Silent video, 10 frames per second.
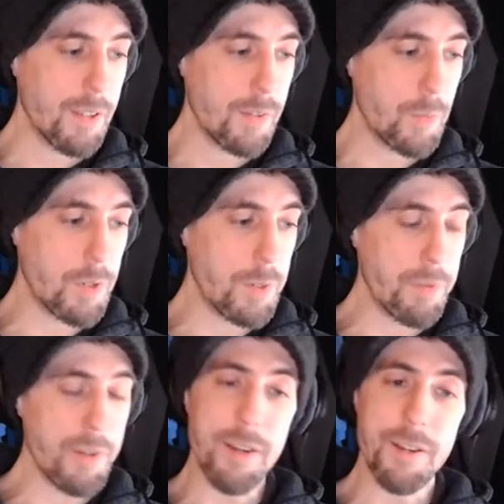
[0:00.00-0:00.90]
we'll keep
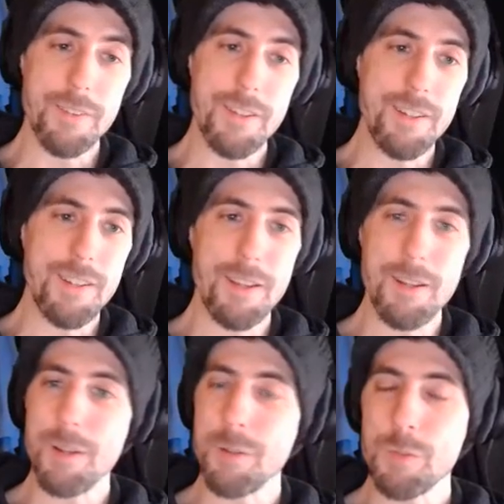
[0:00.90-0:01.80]
an eye on that, and
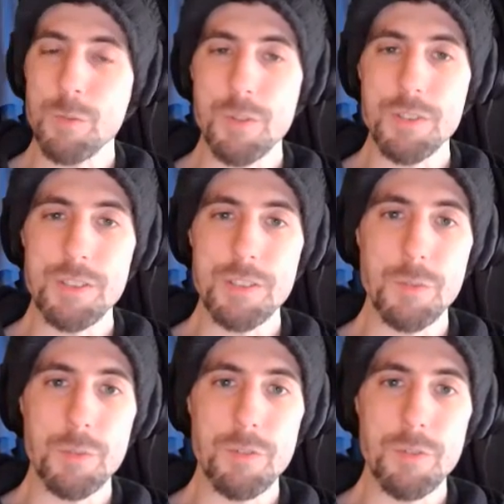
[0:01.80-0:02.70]
I look forward to
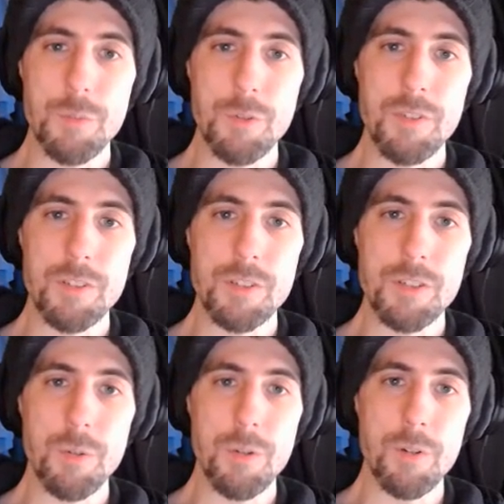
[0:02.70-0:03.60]
seeing whatever movies Gina
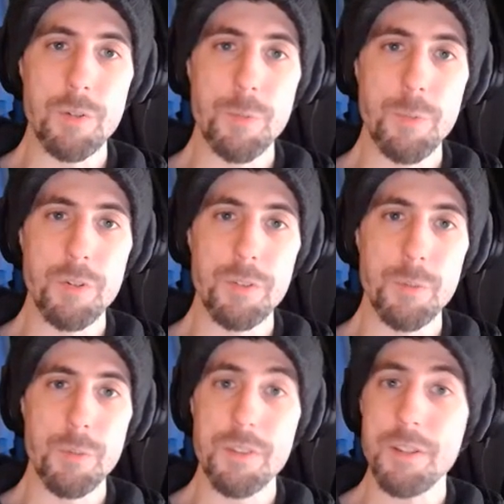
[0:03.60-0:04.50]
Carano is
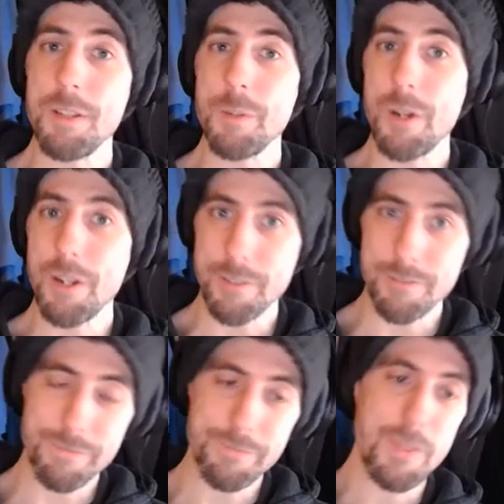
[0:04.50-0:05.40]
producing with the Daily Wire.
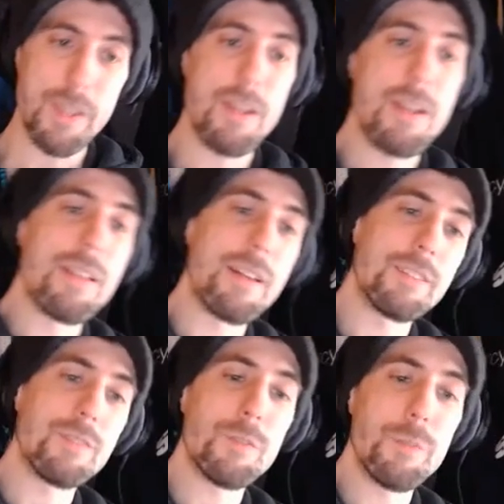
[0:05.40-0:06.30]

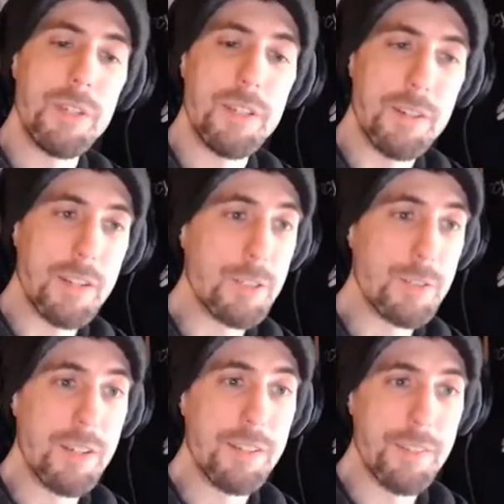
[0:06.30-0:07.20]
That's it for me, and I'll catch you
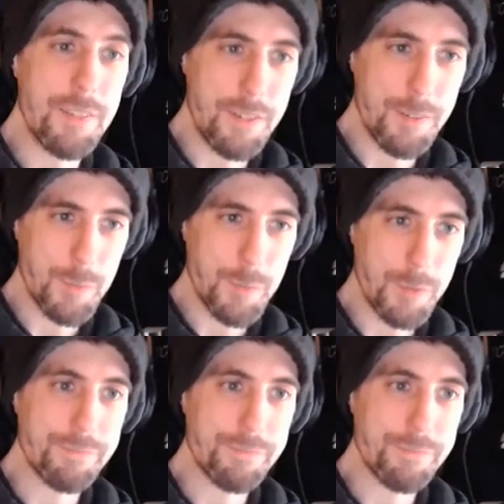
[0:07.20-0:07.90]
guys on the next one.